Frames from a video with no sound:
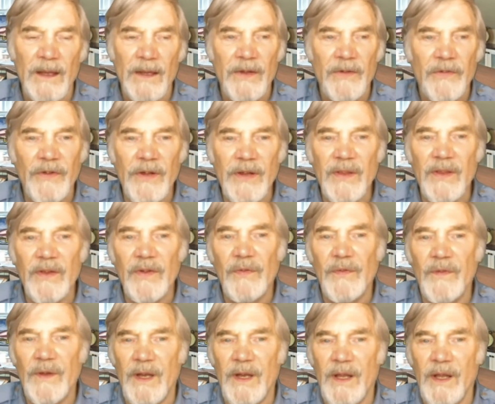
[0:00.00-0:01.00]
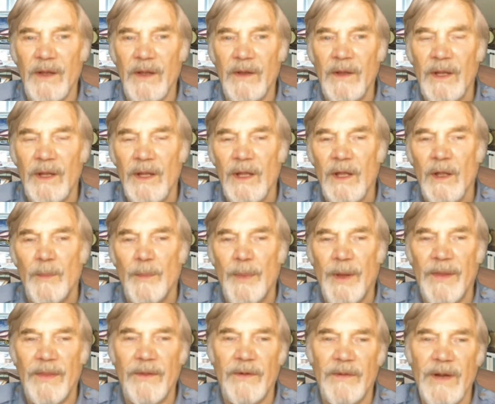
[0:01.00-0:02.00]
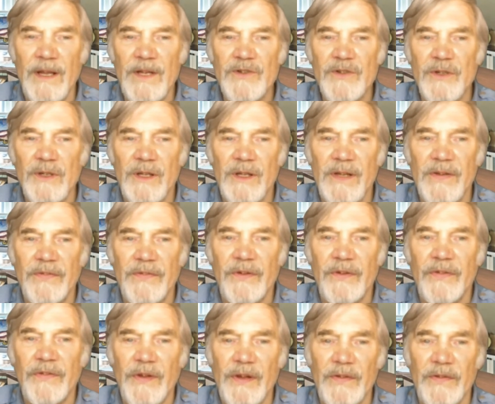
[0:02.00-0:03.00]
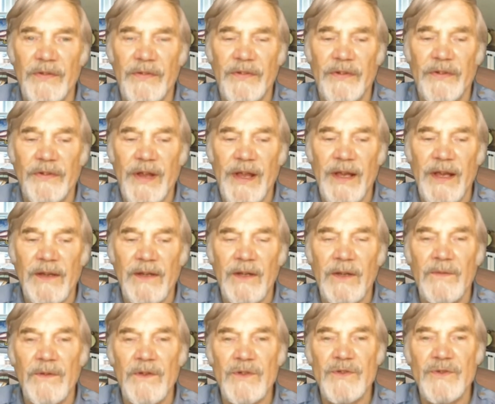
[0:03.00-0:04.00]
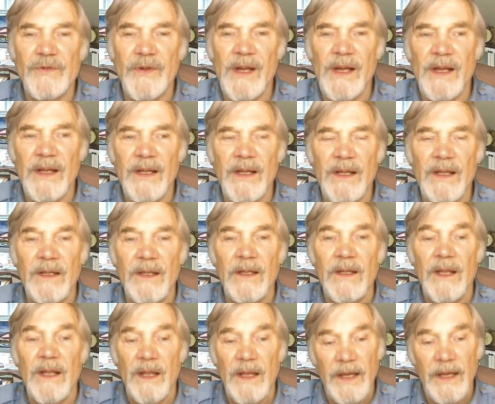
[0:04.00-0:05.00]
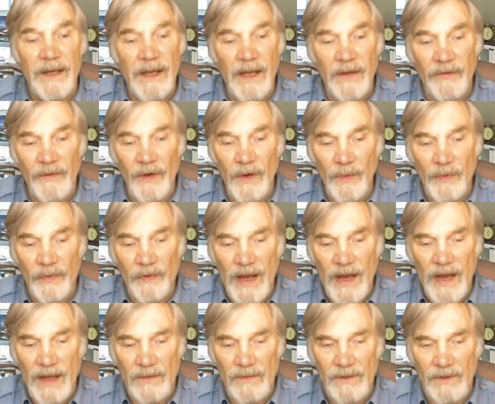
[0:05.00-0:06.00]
See this video by the Rationalist Society of Australia. It has no sound.